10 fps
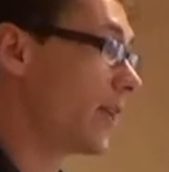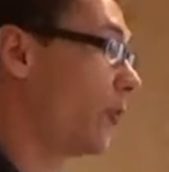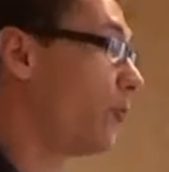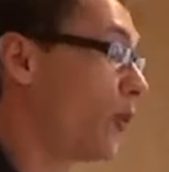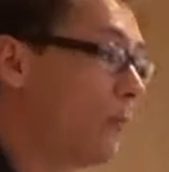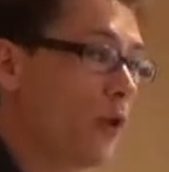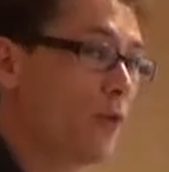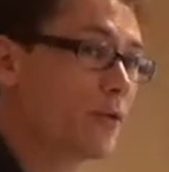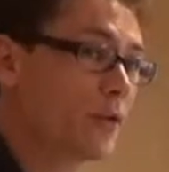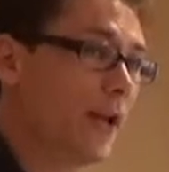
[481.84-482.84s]
and
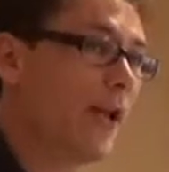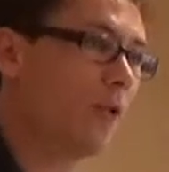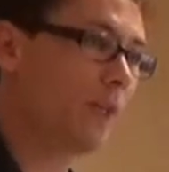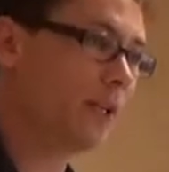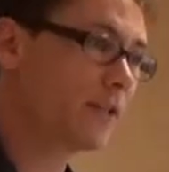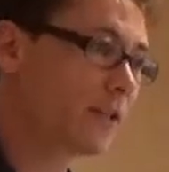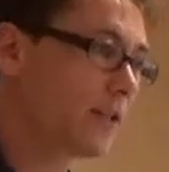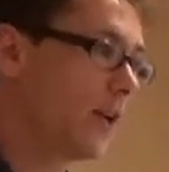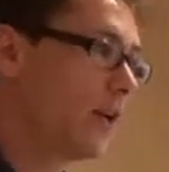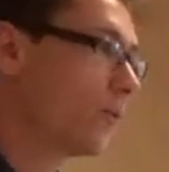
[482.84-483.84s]
propose
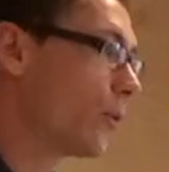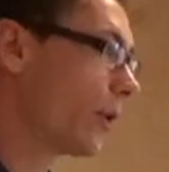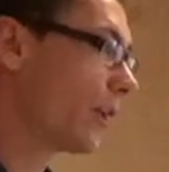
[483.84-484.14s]
elements for